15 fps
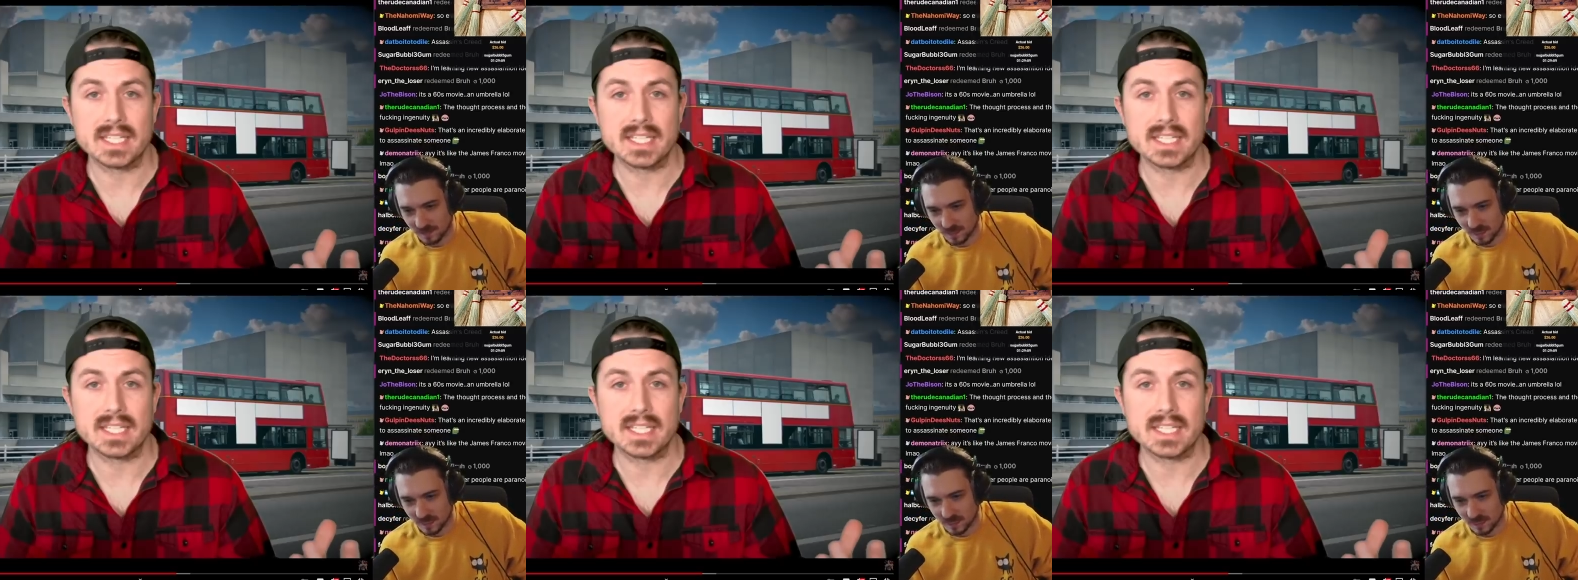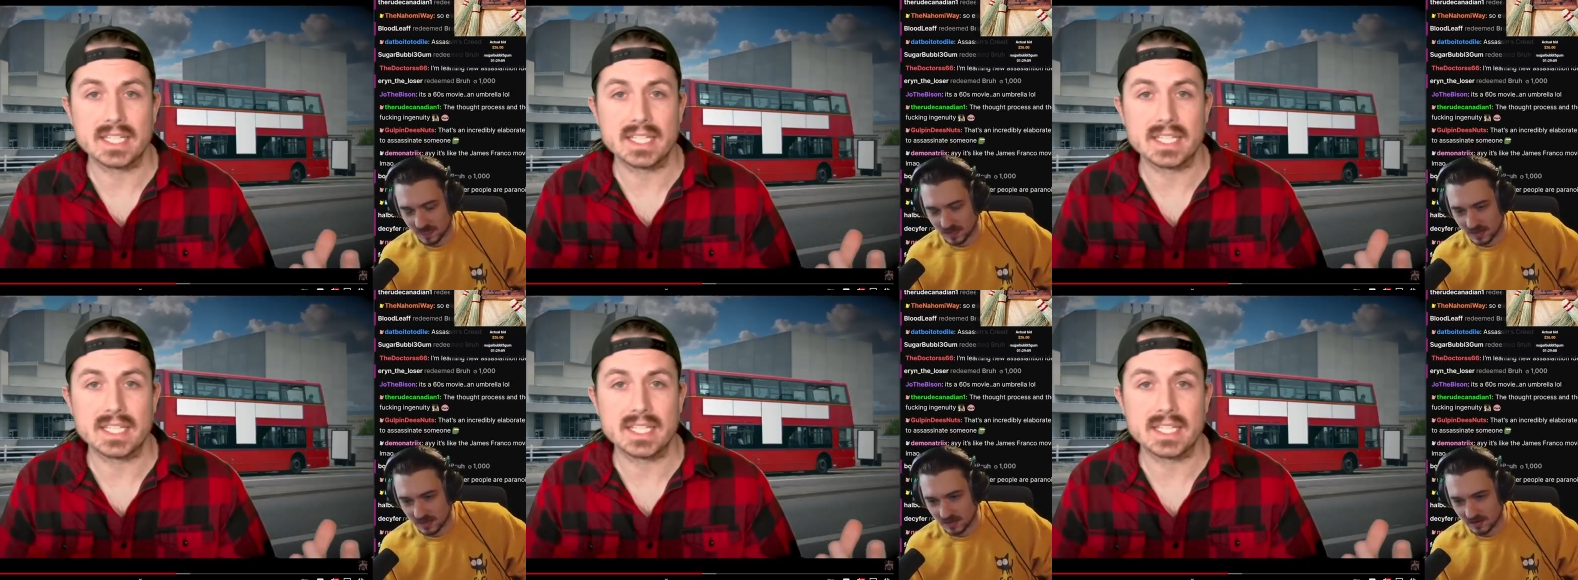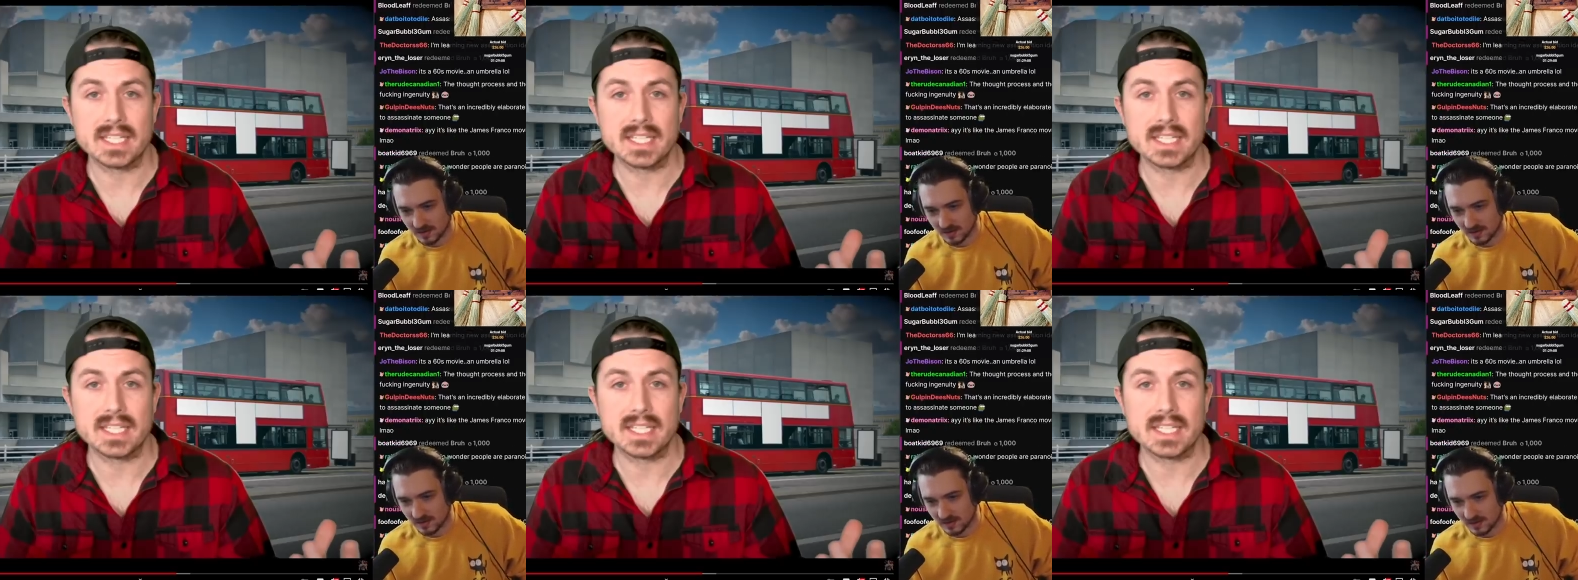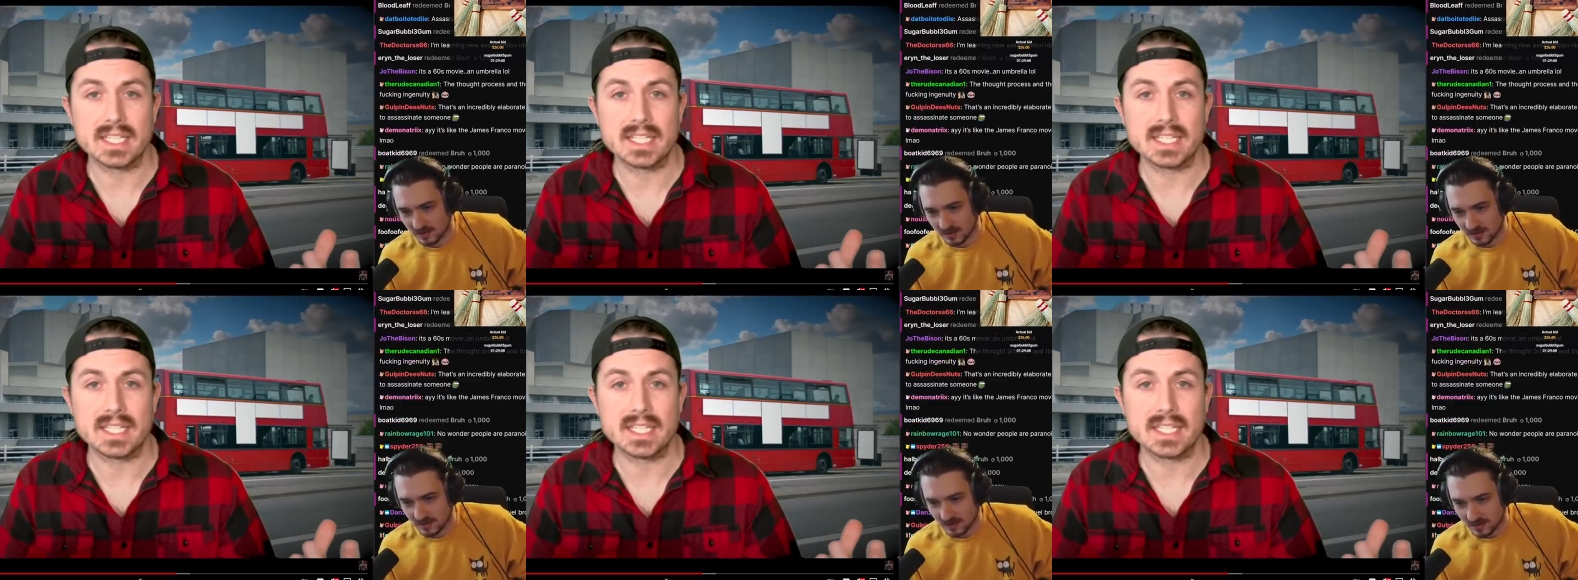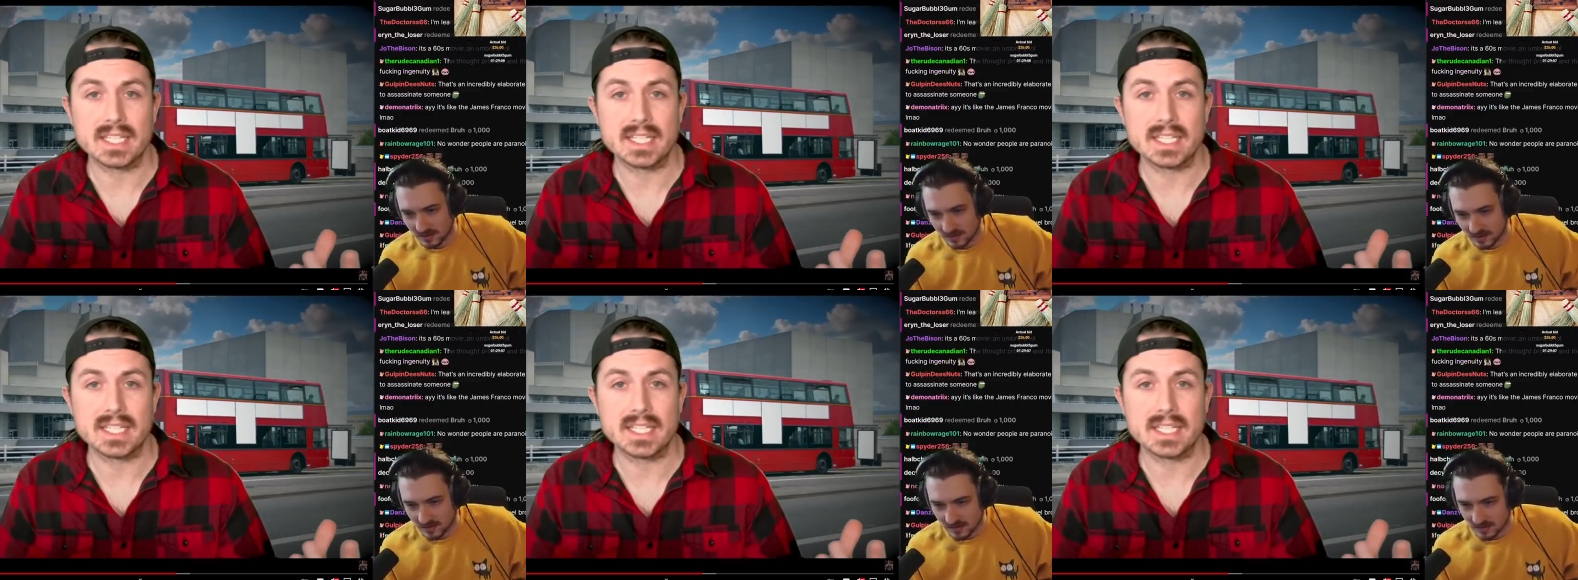
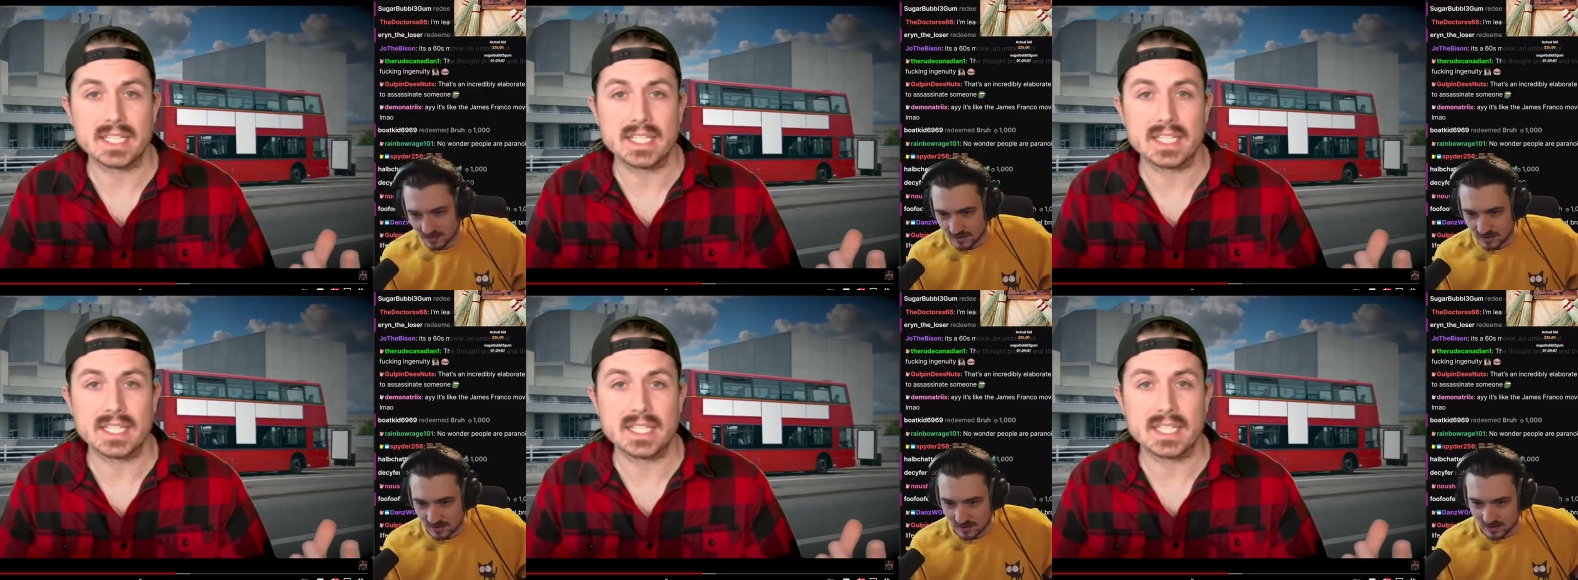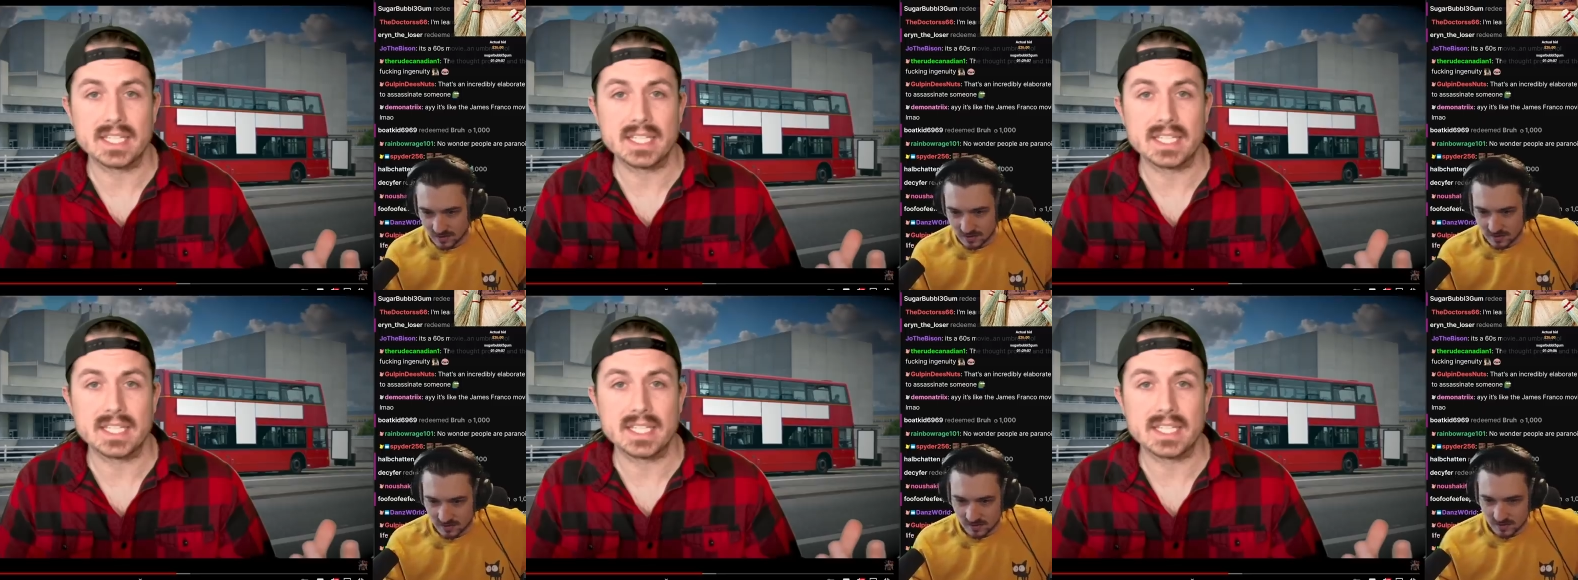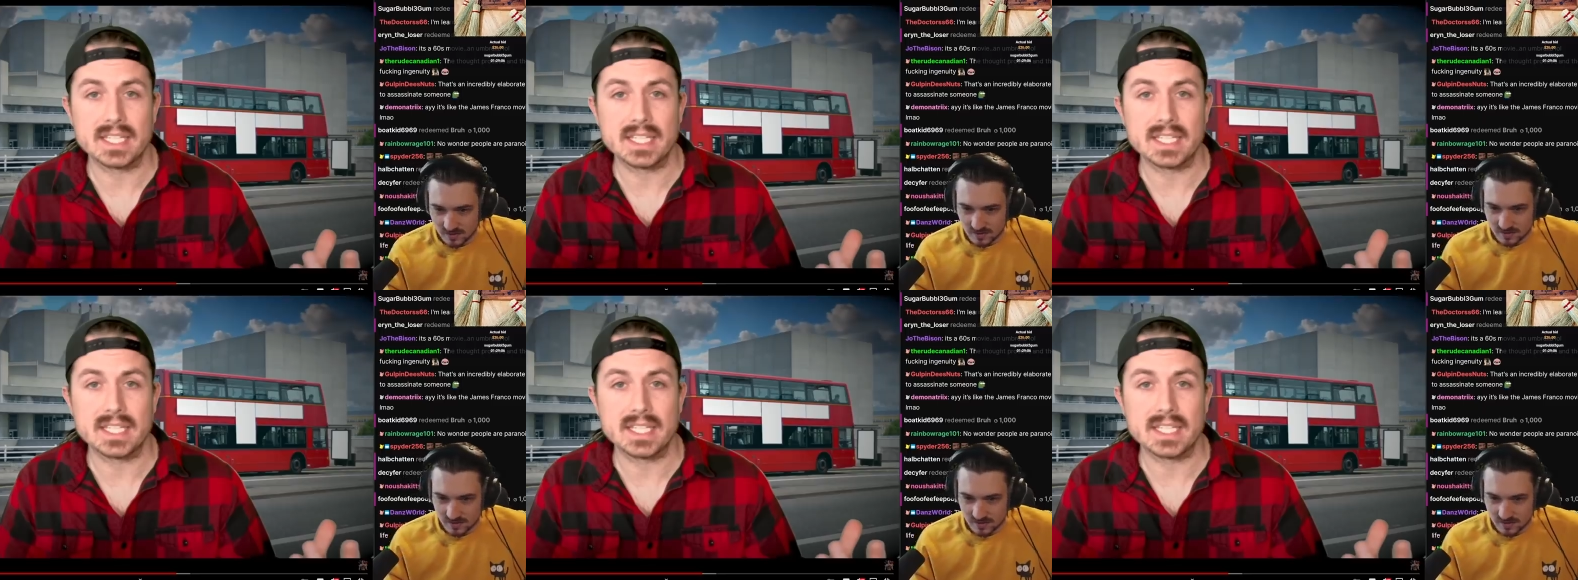(silence)